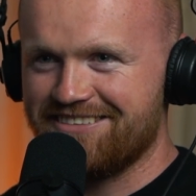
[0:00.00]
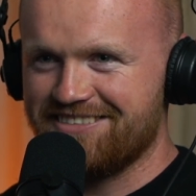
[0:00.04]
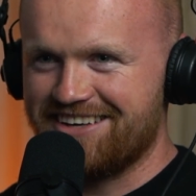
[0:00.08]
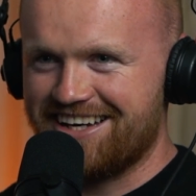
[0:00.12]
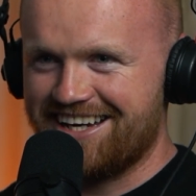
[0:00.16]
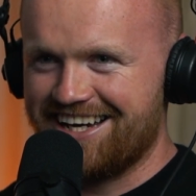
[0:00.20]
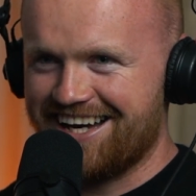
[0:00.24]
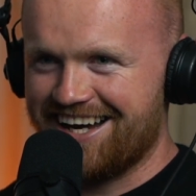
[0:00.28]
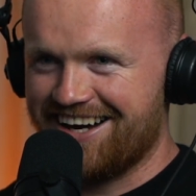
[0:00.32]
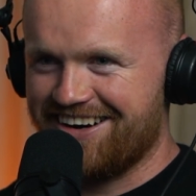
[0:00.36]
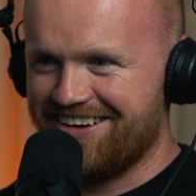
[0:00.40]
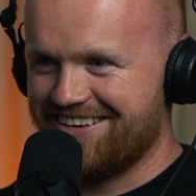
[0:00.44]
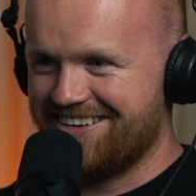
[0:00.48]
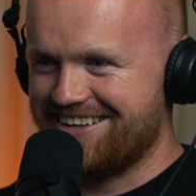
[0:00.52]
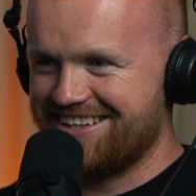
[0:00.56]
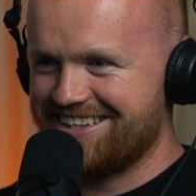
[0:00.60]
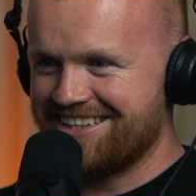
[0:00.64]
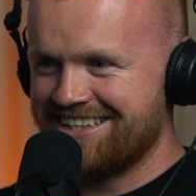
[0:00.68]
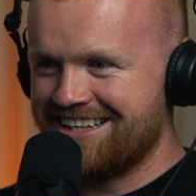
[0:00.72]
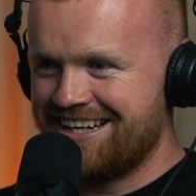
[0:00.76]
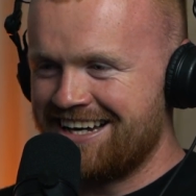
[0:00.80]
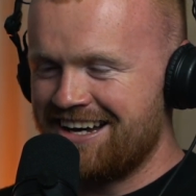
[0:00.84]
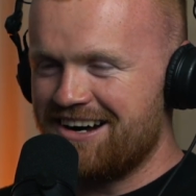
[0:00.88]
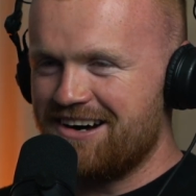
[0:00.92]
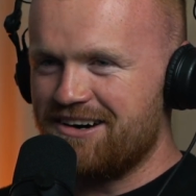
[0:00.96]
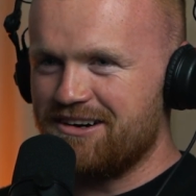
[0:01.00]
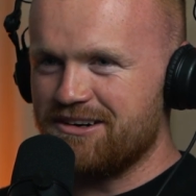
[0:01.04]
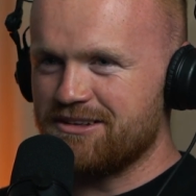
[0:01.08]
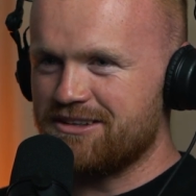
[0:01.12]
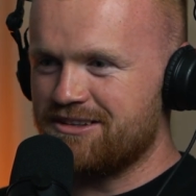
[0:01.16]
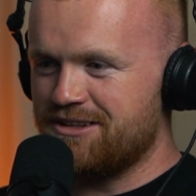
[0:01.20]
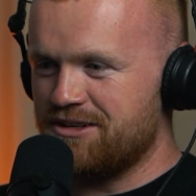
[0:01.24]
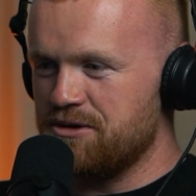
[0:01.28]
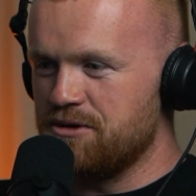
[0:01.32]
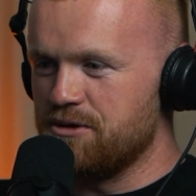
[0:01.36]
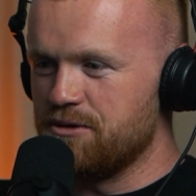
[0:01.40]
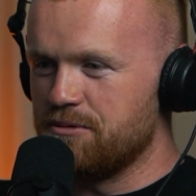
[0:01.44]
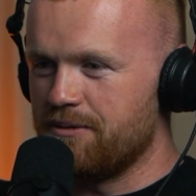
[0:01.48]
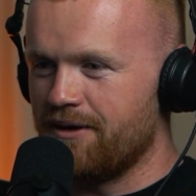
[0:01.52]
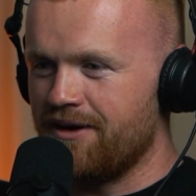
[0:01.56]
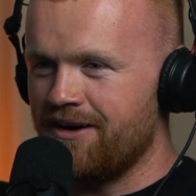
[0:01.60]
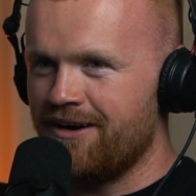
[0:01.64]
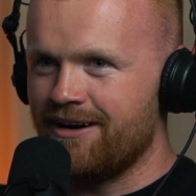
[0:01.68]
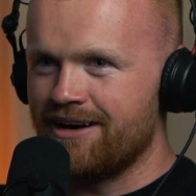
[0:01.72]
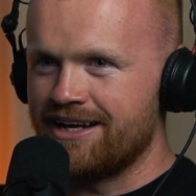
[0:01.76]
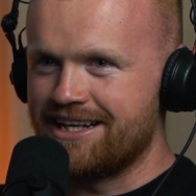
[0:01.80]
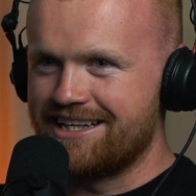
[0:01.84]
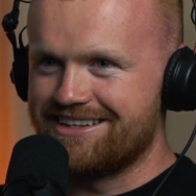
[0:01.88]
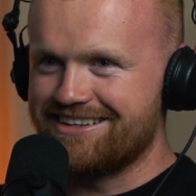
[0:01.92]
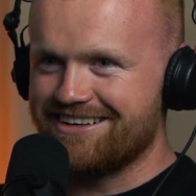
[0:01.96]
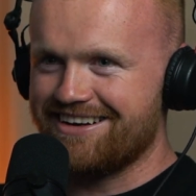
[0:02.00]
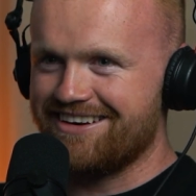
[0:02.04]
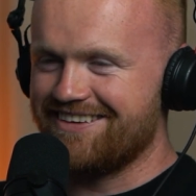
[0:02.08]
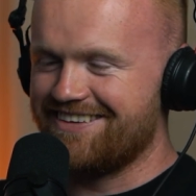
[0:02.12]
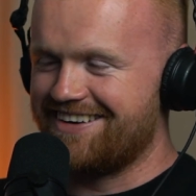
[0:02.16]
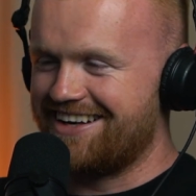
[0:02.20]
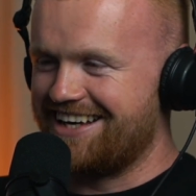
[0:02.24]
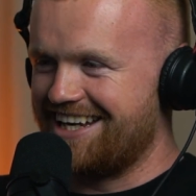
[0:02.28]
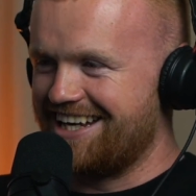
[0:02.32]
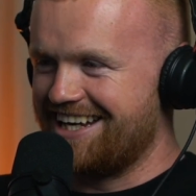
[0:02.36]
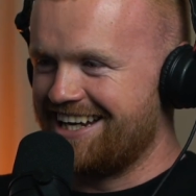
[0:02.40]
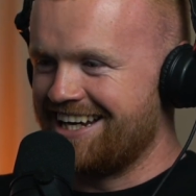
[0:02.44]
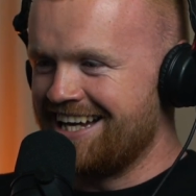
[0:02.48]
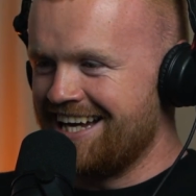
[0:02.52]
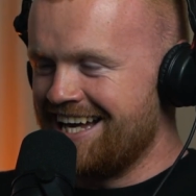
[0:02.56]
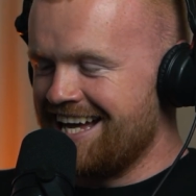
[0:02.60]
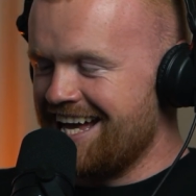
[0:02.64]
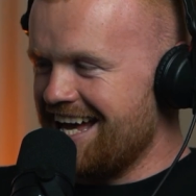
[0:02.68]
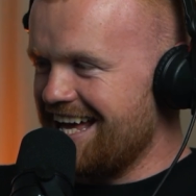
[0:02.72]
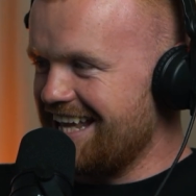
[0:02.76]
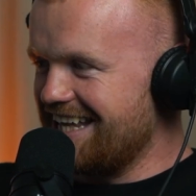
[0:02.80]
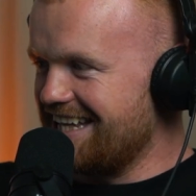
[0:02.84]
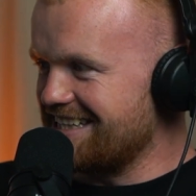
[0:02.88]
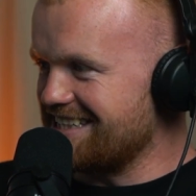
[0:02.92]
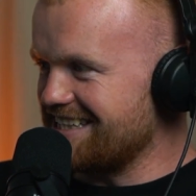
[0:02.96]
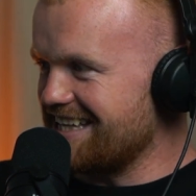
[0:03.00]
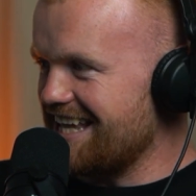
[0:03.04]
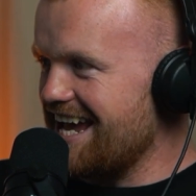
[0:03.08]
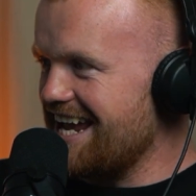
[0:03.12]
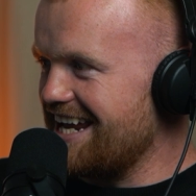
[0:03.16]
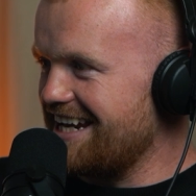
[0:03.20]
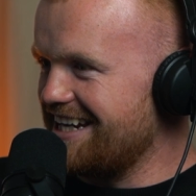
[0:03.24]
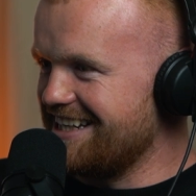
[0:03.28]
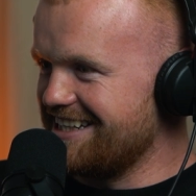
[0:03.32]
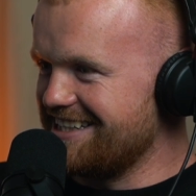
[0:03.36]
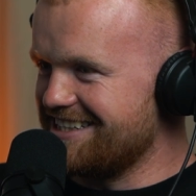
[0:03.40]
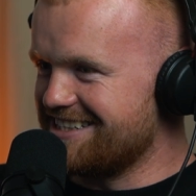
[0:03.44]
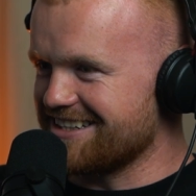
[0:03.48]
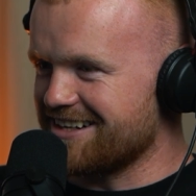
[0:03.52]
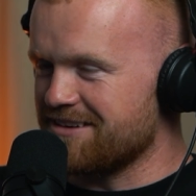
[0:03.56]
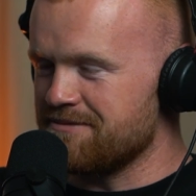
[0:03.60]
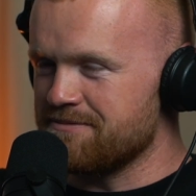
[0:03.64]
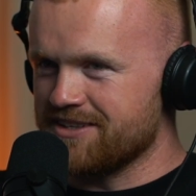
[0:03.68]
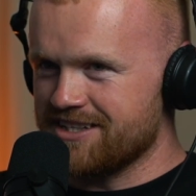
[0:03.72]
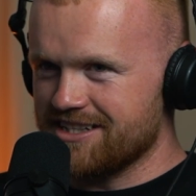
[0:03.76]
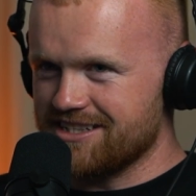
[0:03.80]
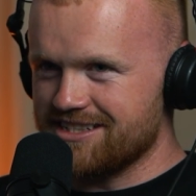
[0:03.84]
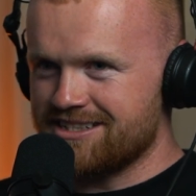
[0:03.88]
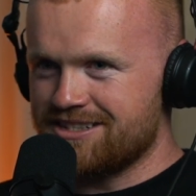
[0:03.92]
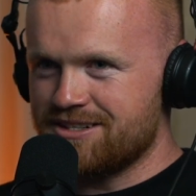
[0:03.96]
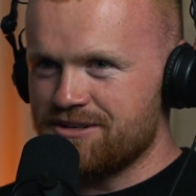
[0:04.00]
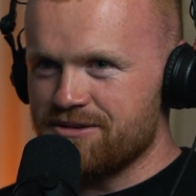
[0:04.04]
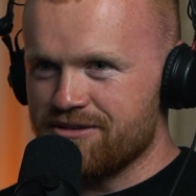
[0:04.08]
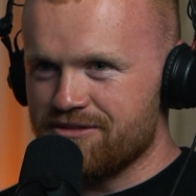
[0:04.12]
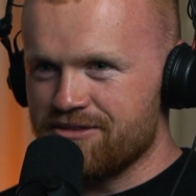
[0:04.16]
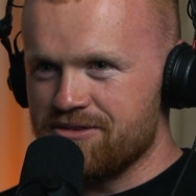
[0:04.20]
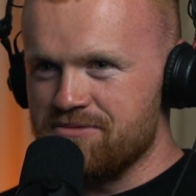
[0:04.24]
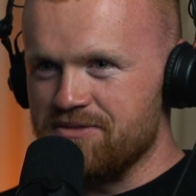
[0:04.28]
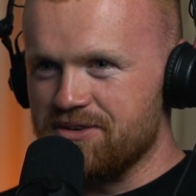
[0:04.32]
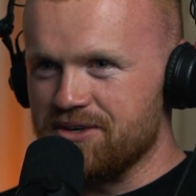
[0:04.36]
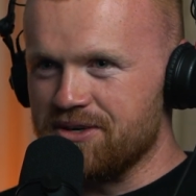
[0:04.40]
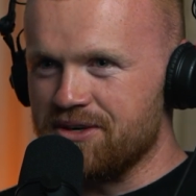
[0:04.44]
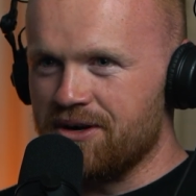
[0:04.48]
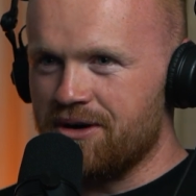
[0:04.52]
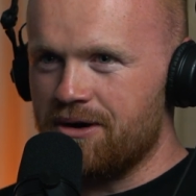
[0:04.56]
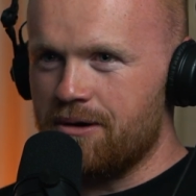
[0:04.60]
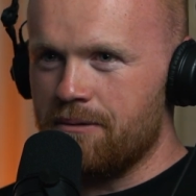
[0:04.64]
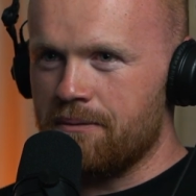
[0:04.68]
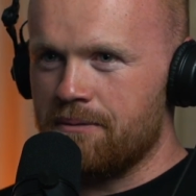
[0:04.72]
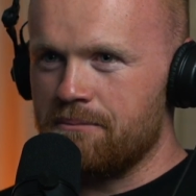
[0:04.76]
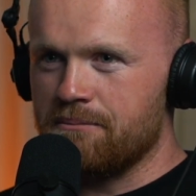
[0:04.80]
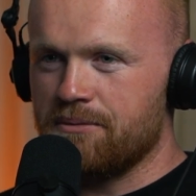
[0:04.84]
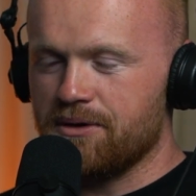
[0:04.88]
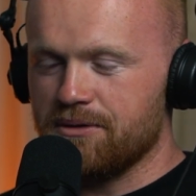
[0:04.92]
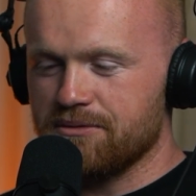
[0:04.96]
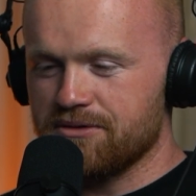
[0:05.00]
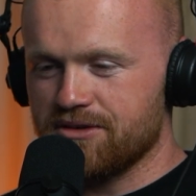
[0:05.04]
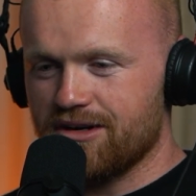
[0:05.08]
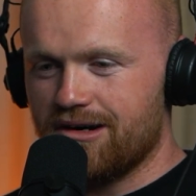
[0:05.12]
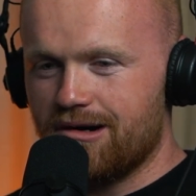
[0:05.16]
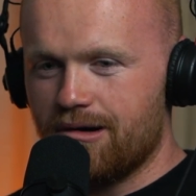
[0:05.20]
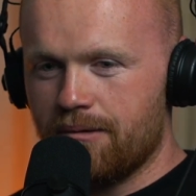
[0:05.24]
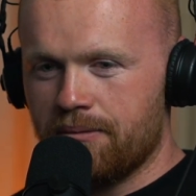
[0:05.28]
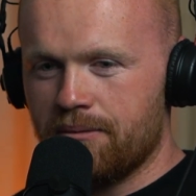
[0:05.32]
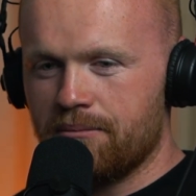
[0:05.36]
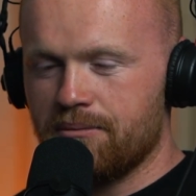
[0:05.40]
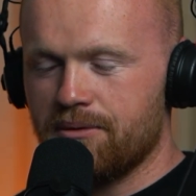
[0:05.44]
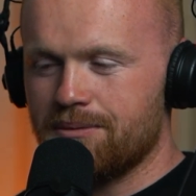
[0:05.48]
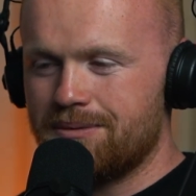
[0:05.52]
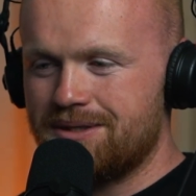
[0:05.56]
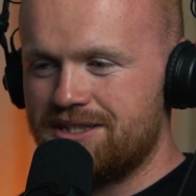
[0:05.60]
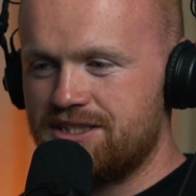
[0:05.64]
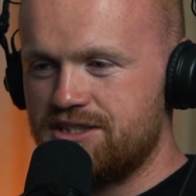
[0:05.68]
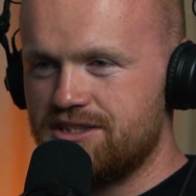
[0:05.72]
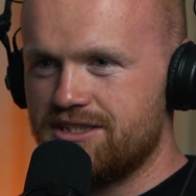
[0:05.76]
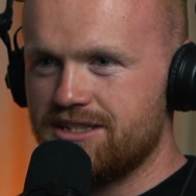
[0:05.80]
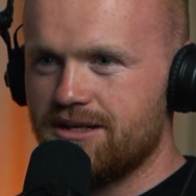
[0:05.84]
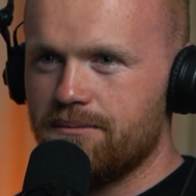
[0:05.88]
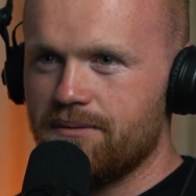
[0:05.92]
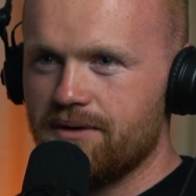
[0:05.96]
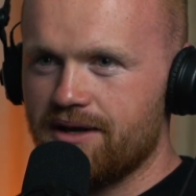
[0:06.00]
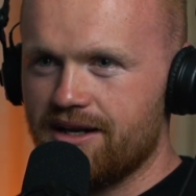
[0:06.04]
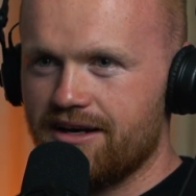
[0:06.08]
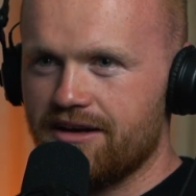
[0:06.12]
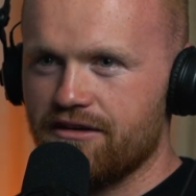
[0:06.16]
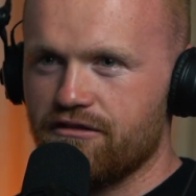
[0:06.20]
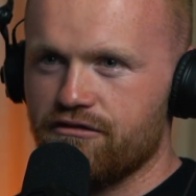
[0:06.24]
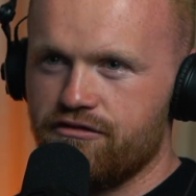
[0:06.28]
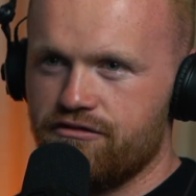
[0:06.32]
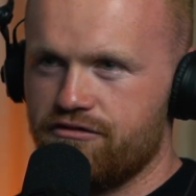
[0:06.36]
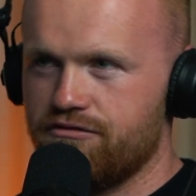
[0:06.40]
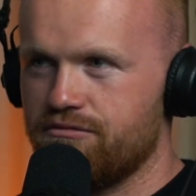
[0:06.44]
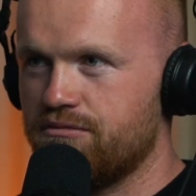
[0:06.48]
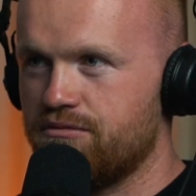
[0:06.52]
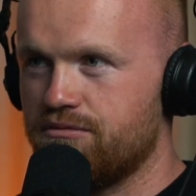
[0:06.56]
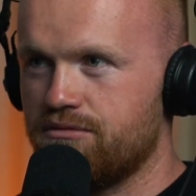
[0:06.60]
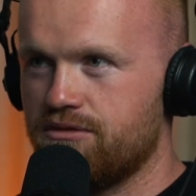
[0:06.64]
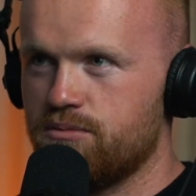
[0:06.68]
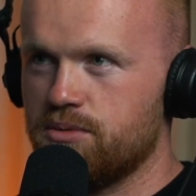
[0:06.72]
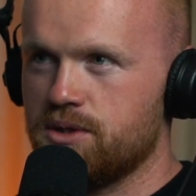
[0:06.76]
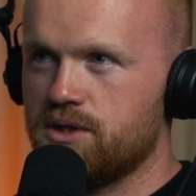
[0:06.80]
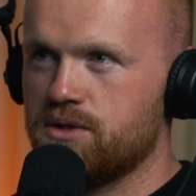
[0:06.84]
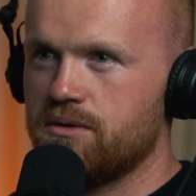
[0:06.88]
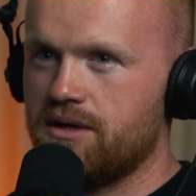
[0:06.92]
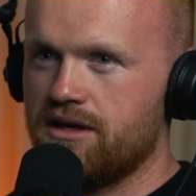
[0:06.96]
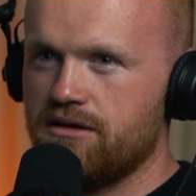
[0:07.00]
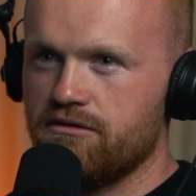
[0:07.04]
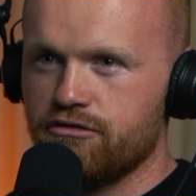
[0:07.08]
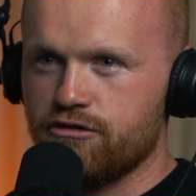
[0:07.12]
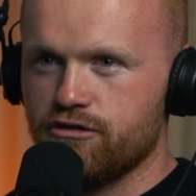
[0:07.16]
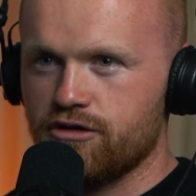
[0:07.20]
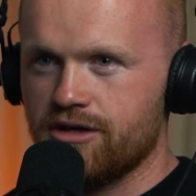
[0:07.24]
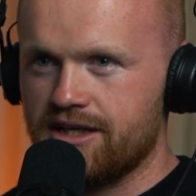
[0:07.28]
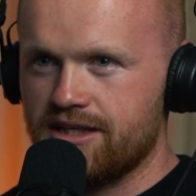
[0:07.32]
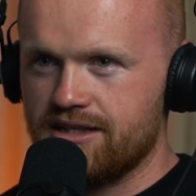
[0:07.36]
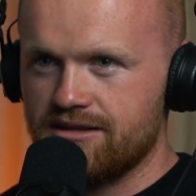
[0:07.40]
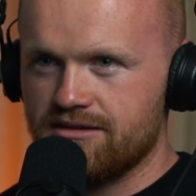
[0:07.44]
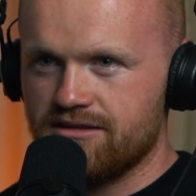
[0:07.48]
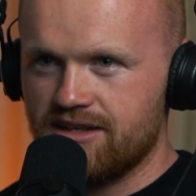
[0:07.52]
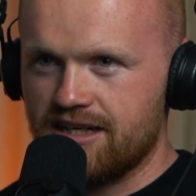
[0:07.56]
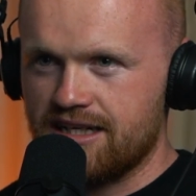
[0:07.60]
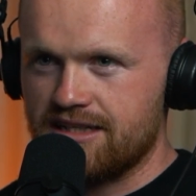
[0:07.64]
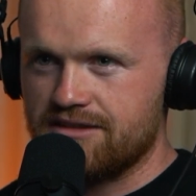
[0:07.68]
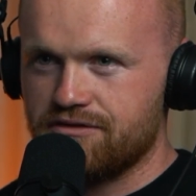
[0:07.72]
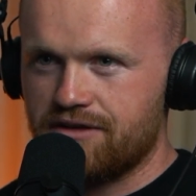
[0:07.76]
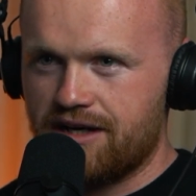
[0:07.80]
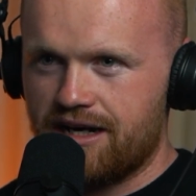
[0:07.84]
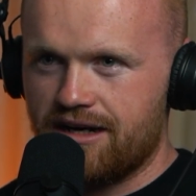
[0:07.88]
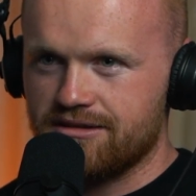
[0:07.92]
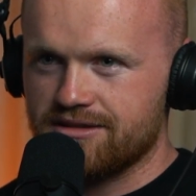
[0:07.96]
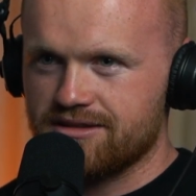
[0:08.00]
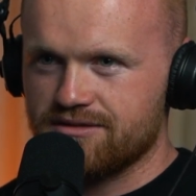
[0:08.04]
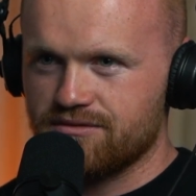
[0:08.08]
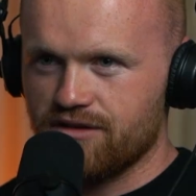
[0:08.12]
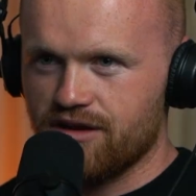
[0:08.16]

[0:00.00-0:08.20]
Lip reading: Yeah, I was 2 behind Tony. This lady jumps. There's 2 of them doing a hop and pop. So hop and pop is you jump at like between 3,000 and 6,000